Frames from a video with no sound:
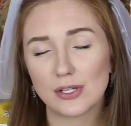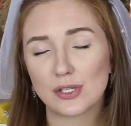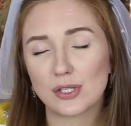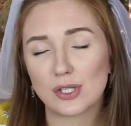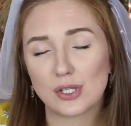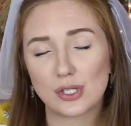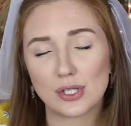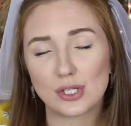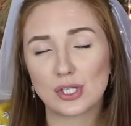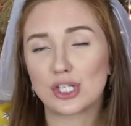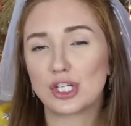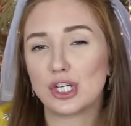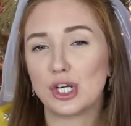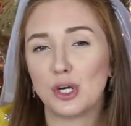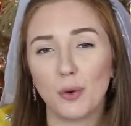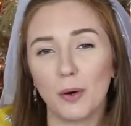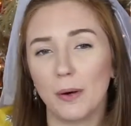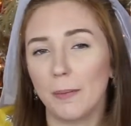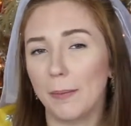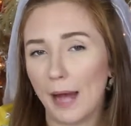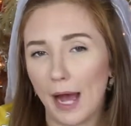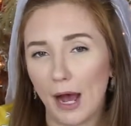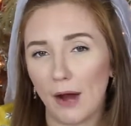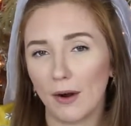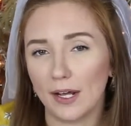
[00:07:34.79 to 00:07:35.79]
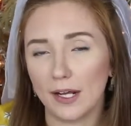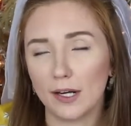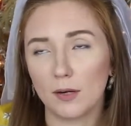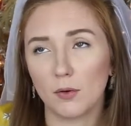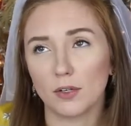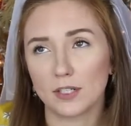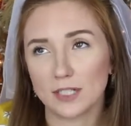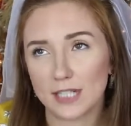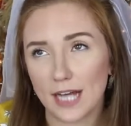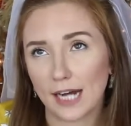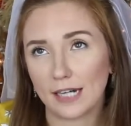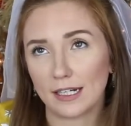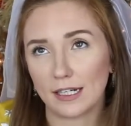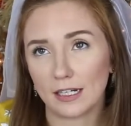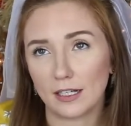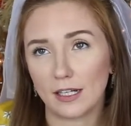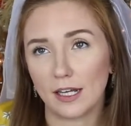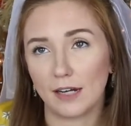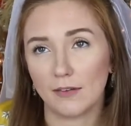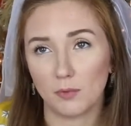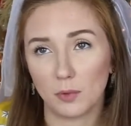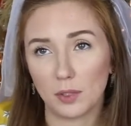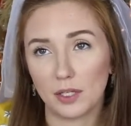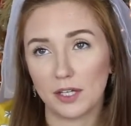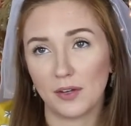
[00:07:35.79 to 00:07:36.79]
stew about it, or technically
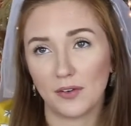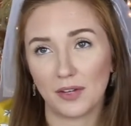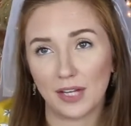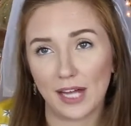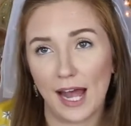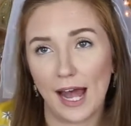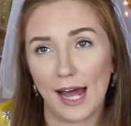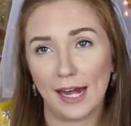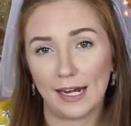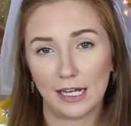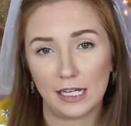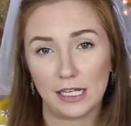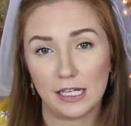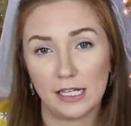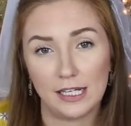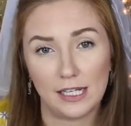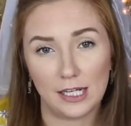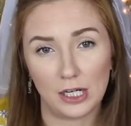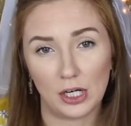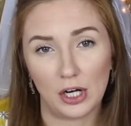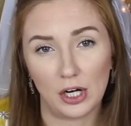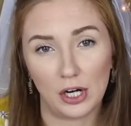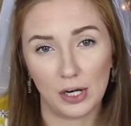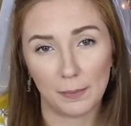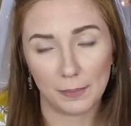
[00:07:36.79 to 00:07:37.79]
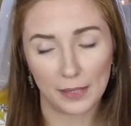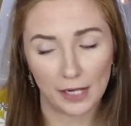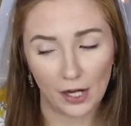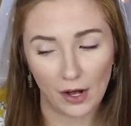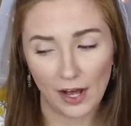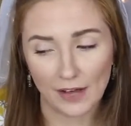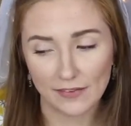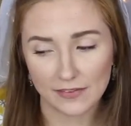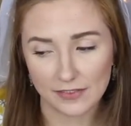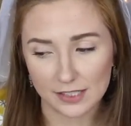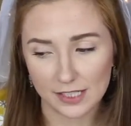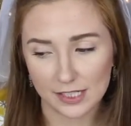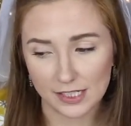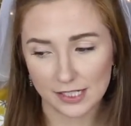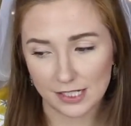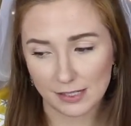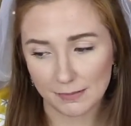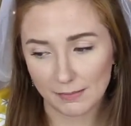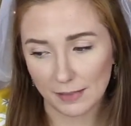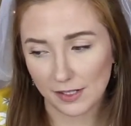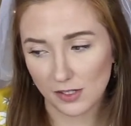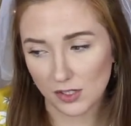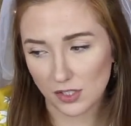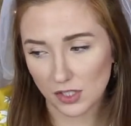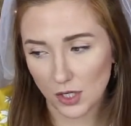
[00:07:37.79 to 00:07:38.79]
I've really only had a year, but I'll have 16
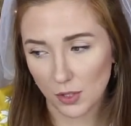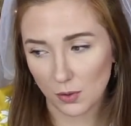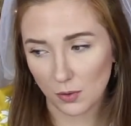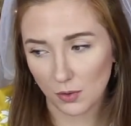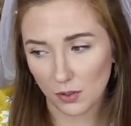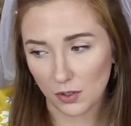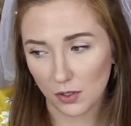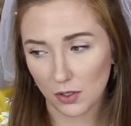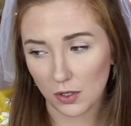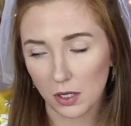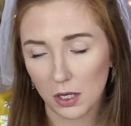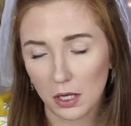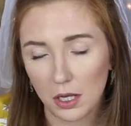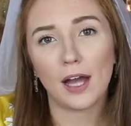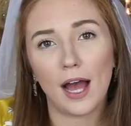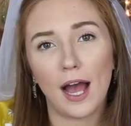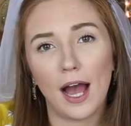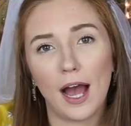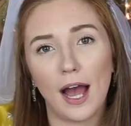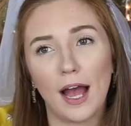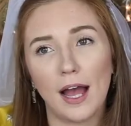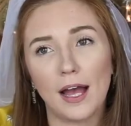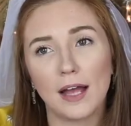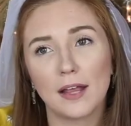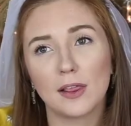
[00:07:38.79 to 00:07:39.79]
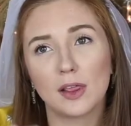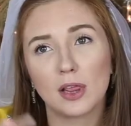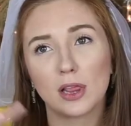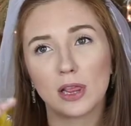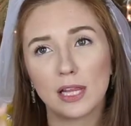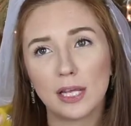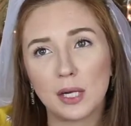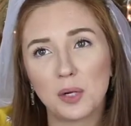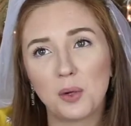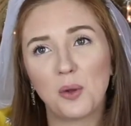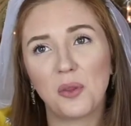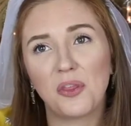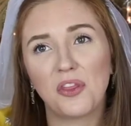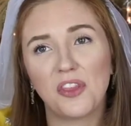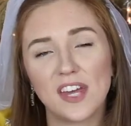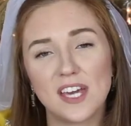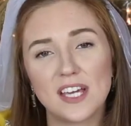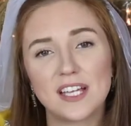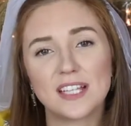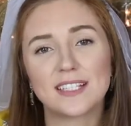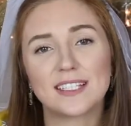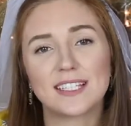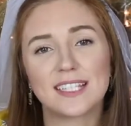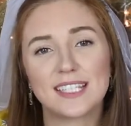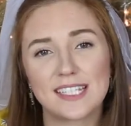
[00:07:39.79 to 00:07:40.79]
months total, uh, little
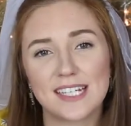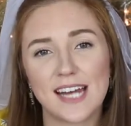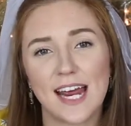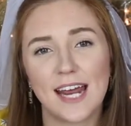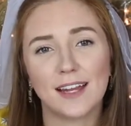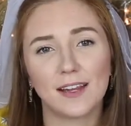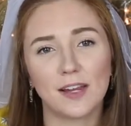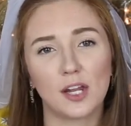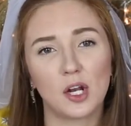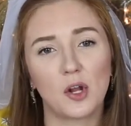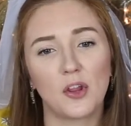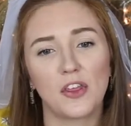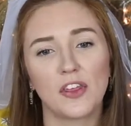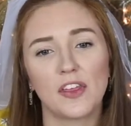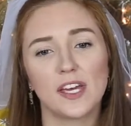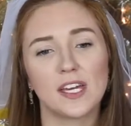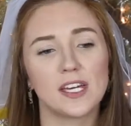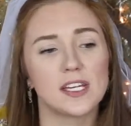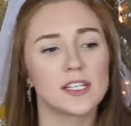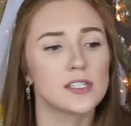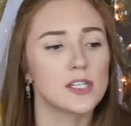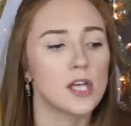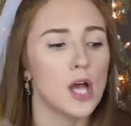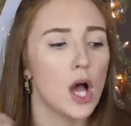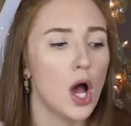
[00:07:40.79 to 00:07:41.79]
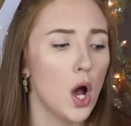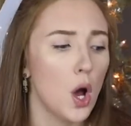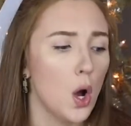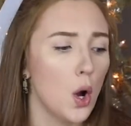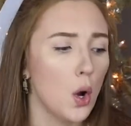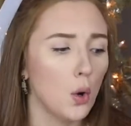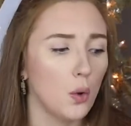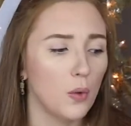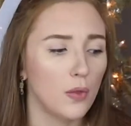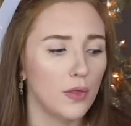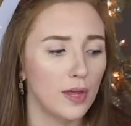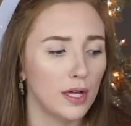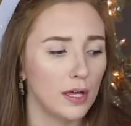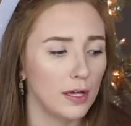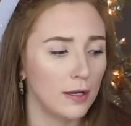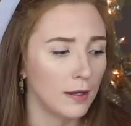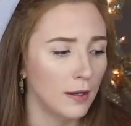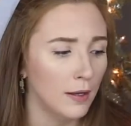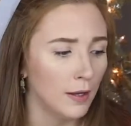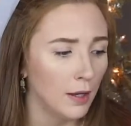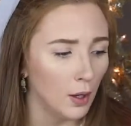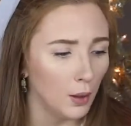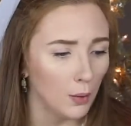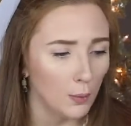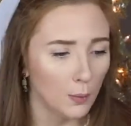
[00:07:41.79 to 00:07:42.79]
things stay little things. Oh,
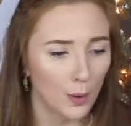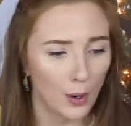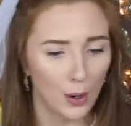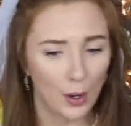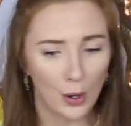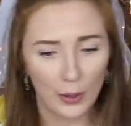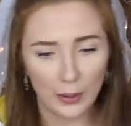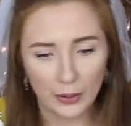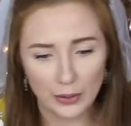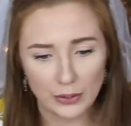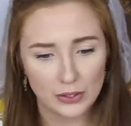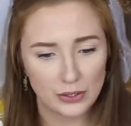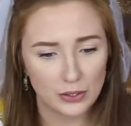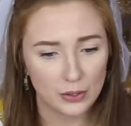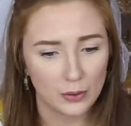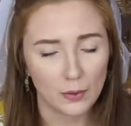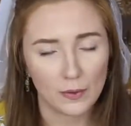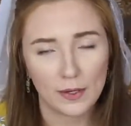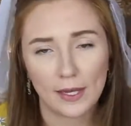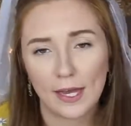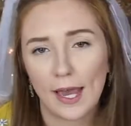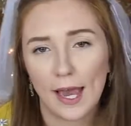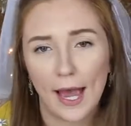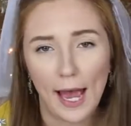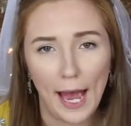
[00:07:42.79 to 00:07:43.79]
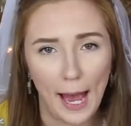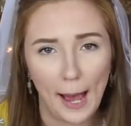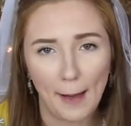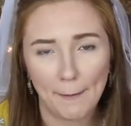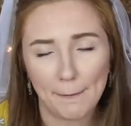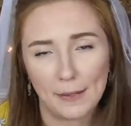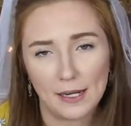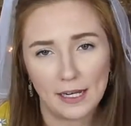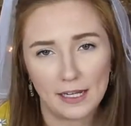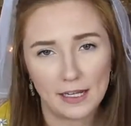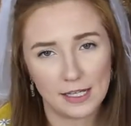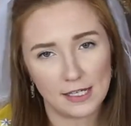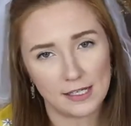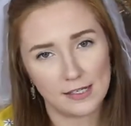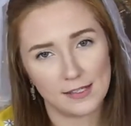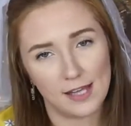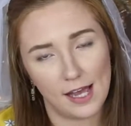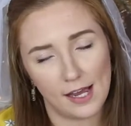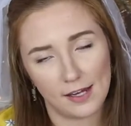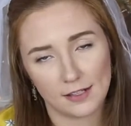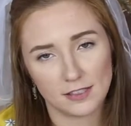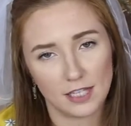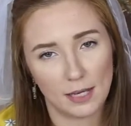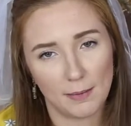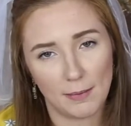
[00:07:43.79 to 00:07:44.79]
the rehearsal can't happen at the
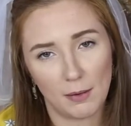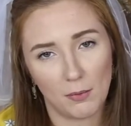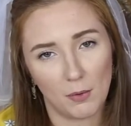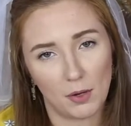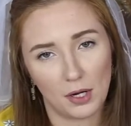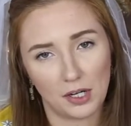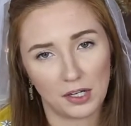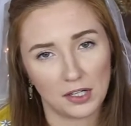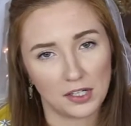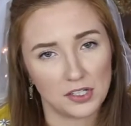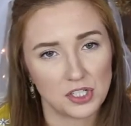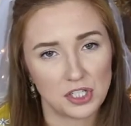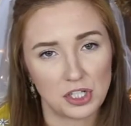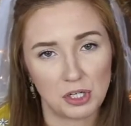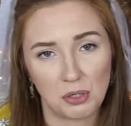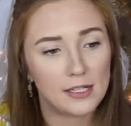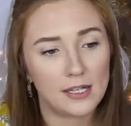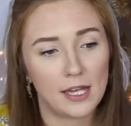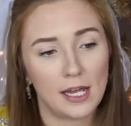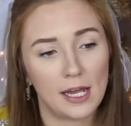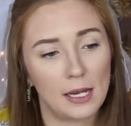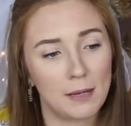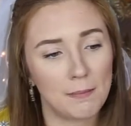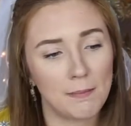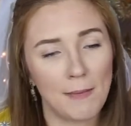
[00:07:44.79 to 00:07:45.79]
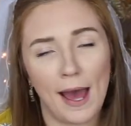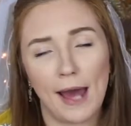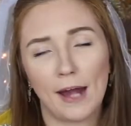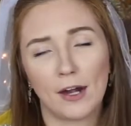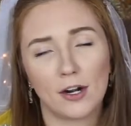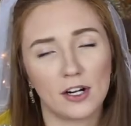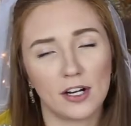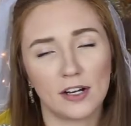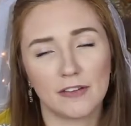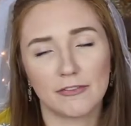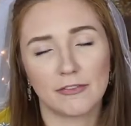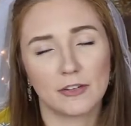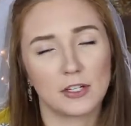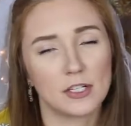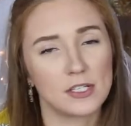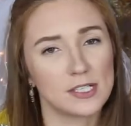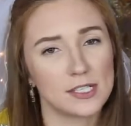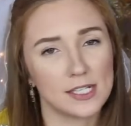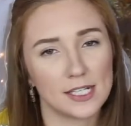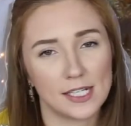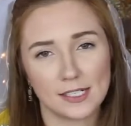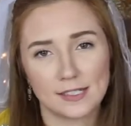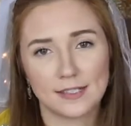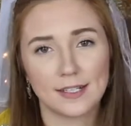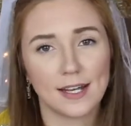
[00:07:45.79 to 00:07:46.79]
exact time I wanted it to. It mattered at
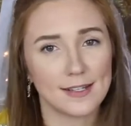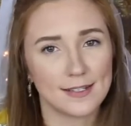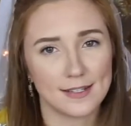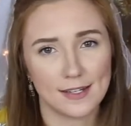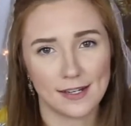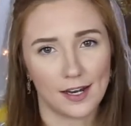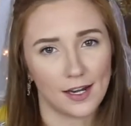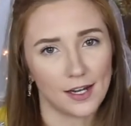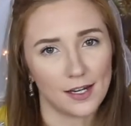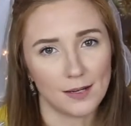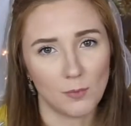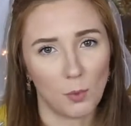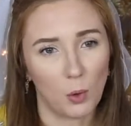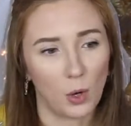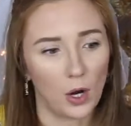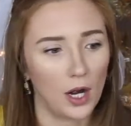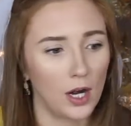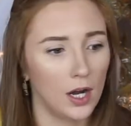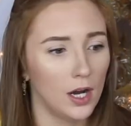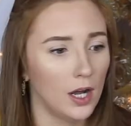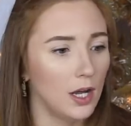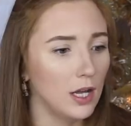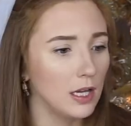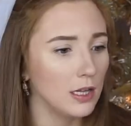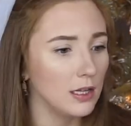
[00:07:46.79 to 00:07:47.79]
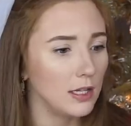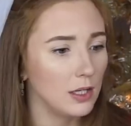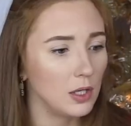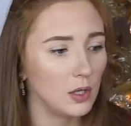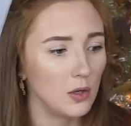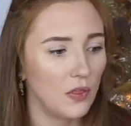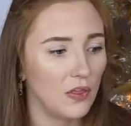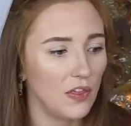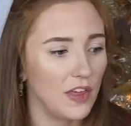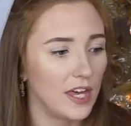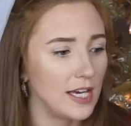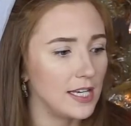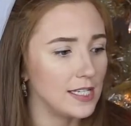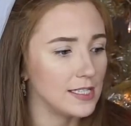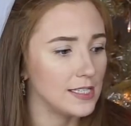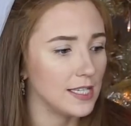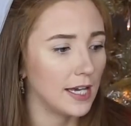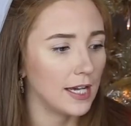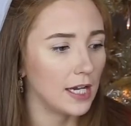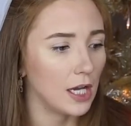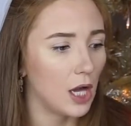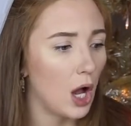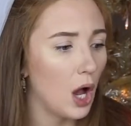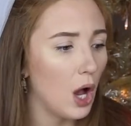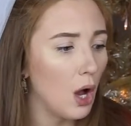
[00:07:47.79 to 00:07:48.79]
first, it doesn't anymore. Little things
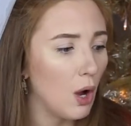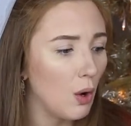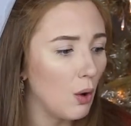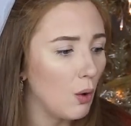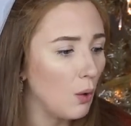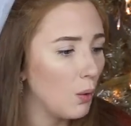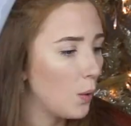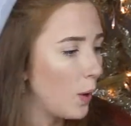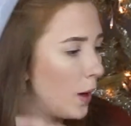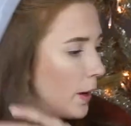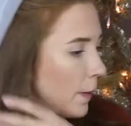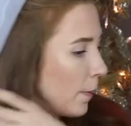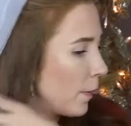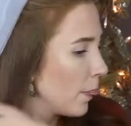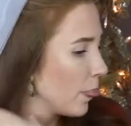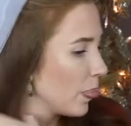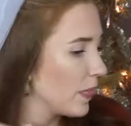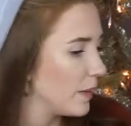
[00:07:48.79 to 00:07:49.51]
like, oh,